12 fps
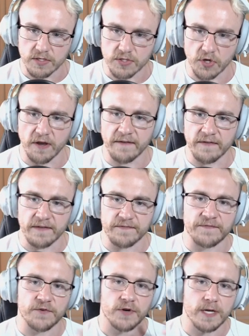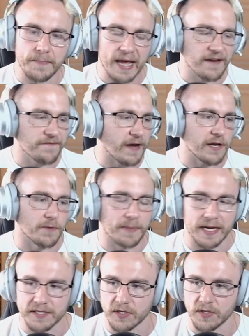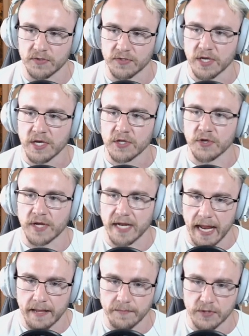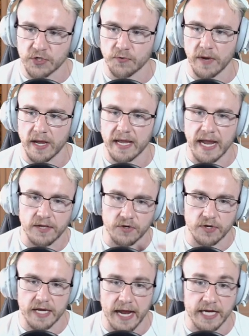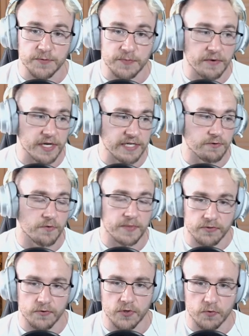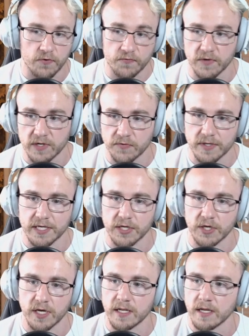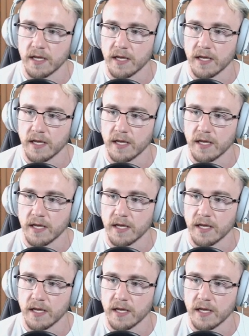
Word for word: So if you're in a bad fight, you're about to lose, you can ambush away and your HP regen will be through the roof. Really good.